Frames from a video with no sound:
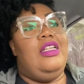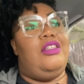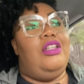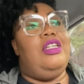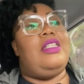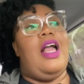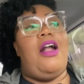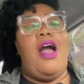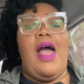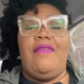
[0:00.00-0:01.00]
So it looks like
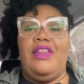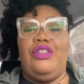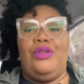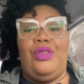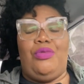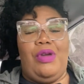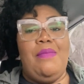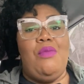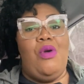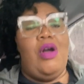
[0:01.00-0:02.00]
I'll have to do 3
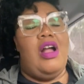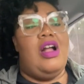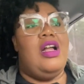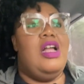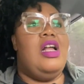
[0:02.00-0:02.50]
more